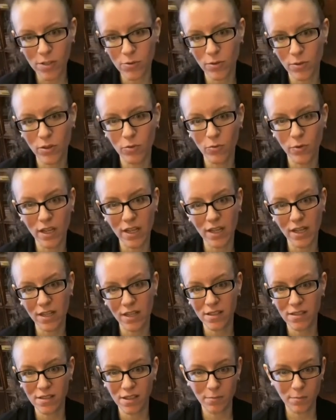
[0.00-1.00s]
with the
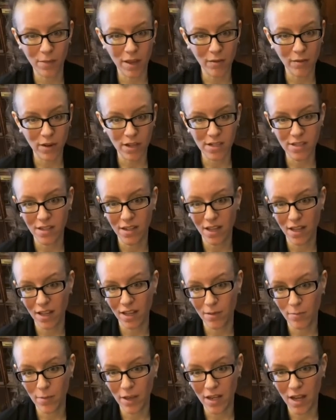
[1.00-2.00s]
readings, it may resonate,
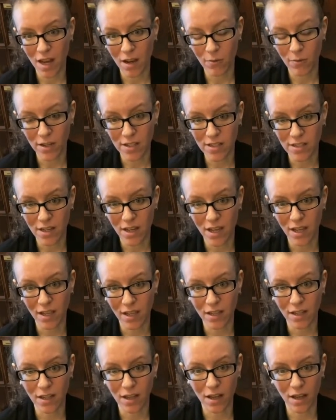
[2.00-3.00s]
it may not
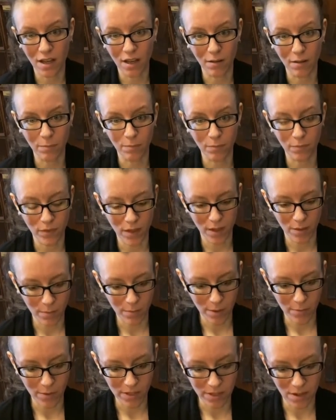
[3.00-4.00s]
resonate. It
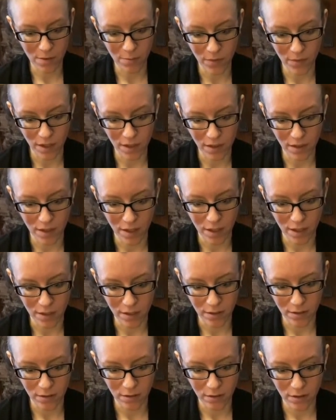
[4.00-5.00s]
may be something that
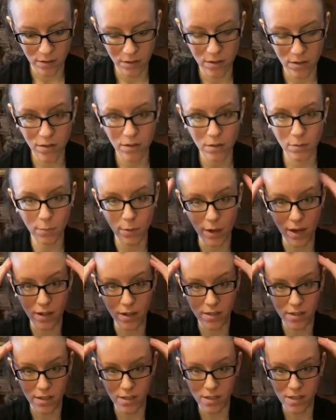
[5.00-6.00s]

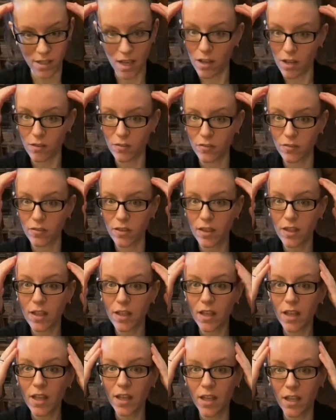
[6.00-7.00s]
buries itself
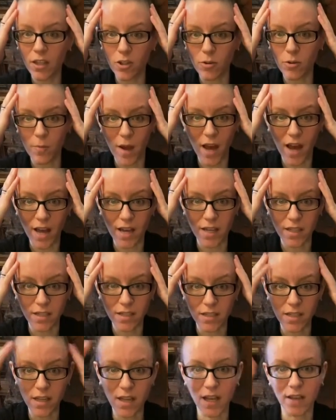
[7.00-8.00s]
in your
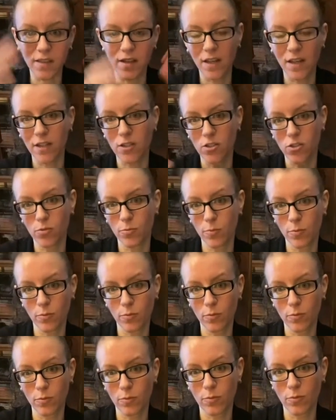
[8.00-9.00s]
mind, and then as you
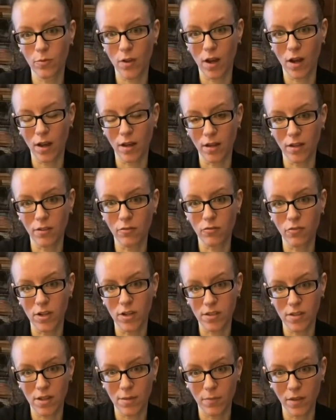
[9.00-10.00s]

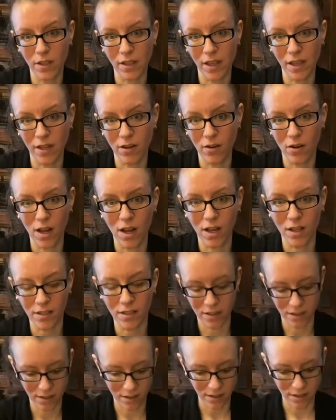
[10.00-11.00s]
confront something later
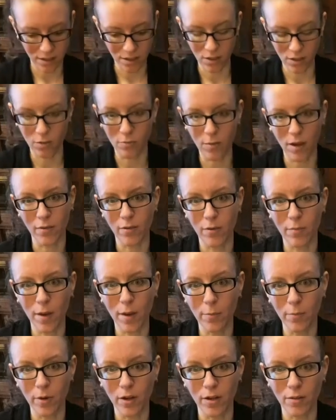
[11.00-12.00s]
on, you might
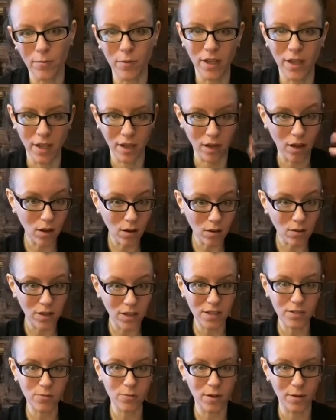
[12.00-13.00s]
remember and be like, oh,
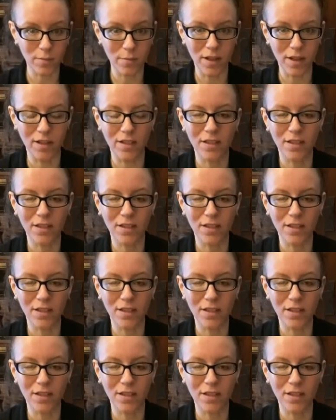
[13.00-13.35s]
that's what it meant.